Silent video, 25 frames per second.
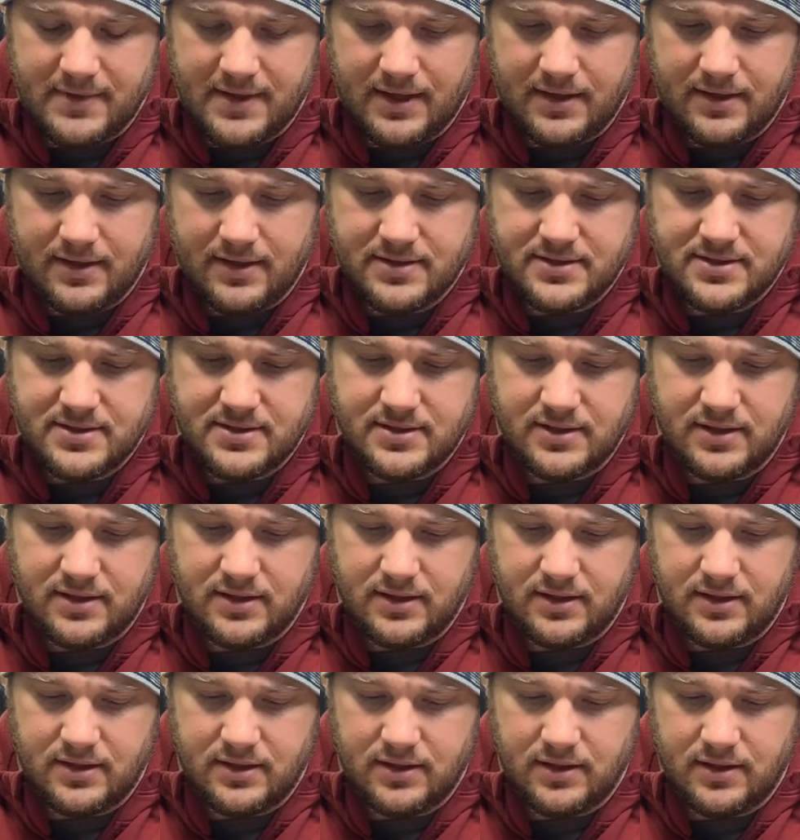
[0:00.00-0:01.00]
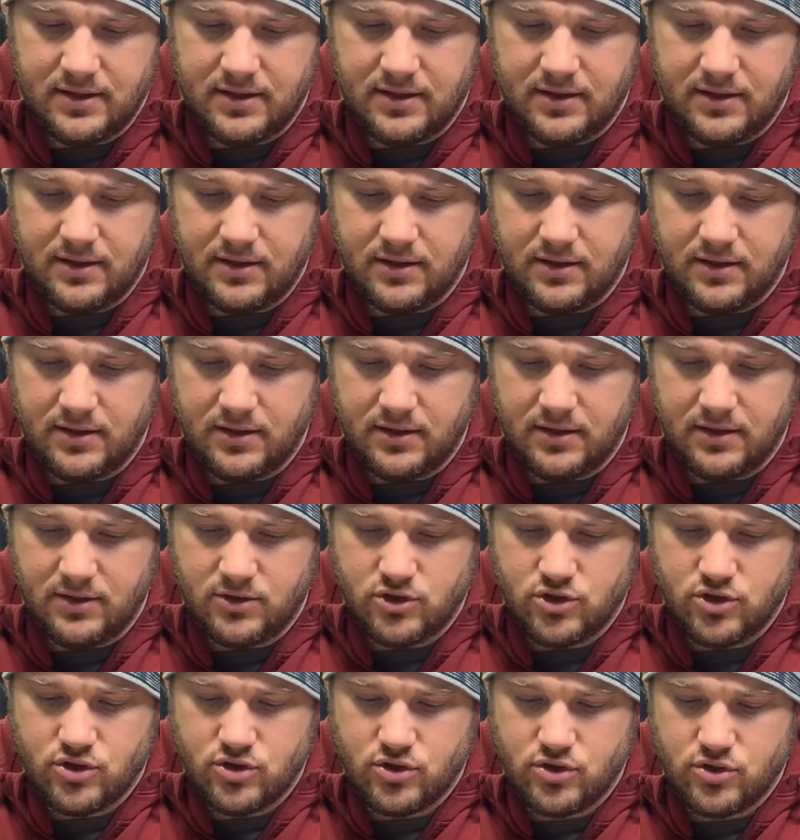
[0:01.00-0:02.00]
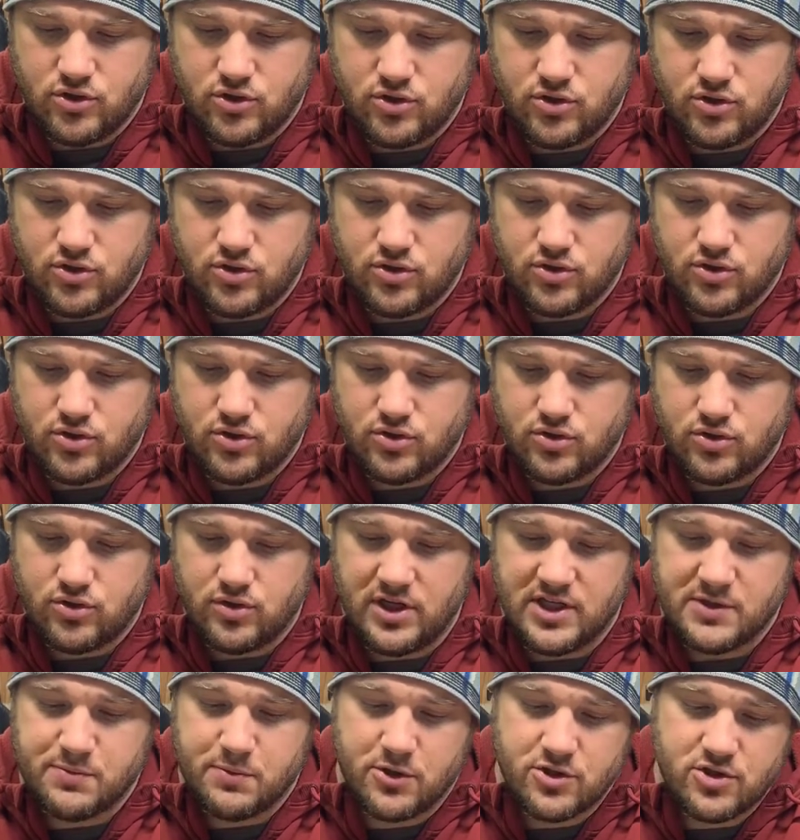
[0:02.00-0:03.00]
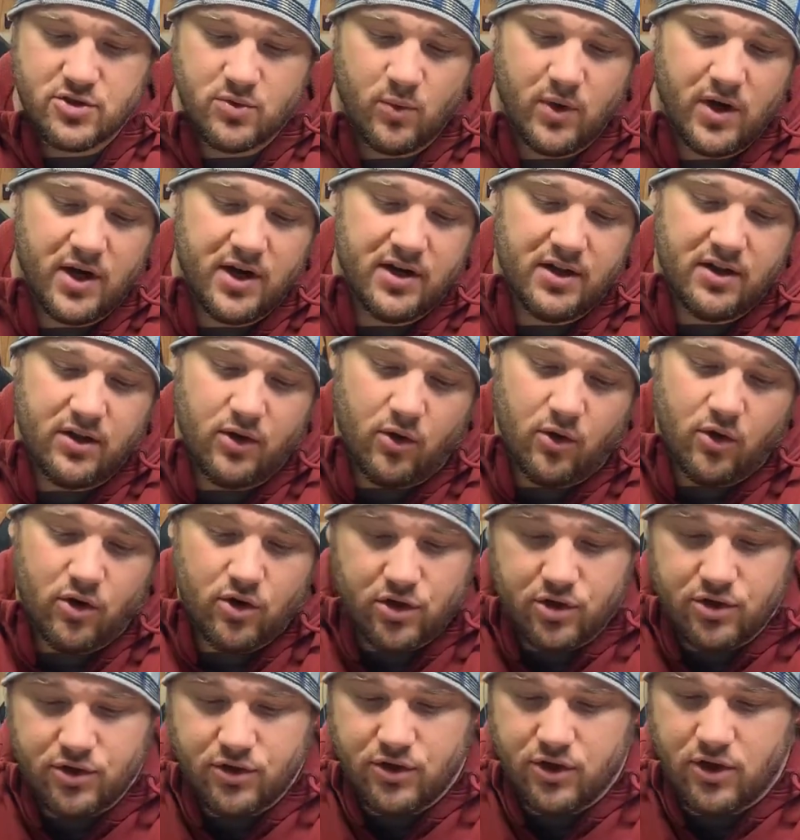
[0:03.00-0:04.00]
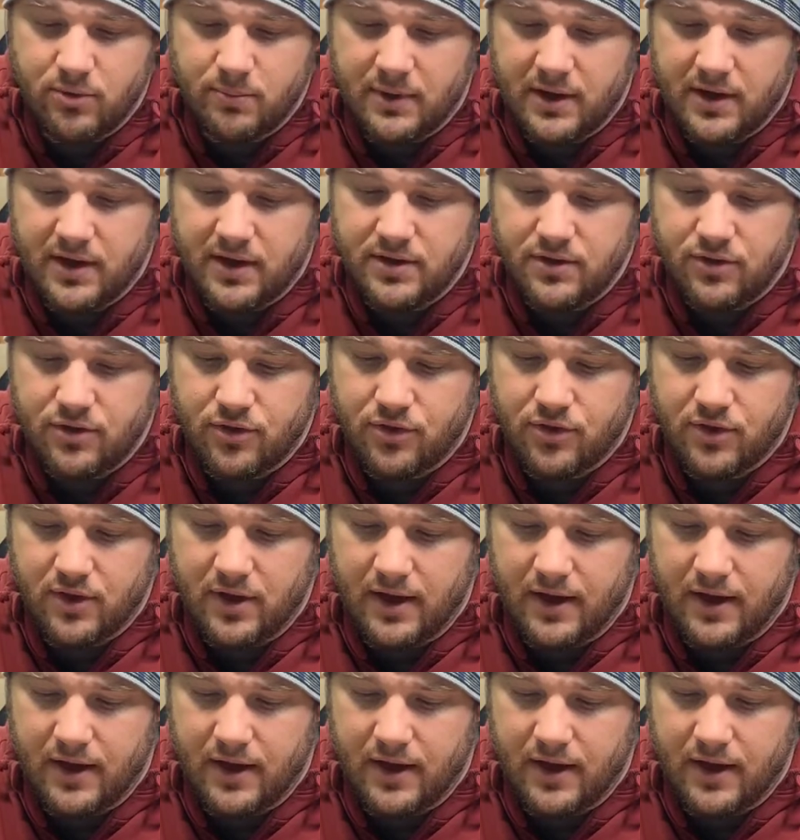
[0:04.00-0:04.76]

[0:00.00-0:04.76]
Let's see. This person wanted a little early in the month.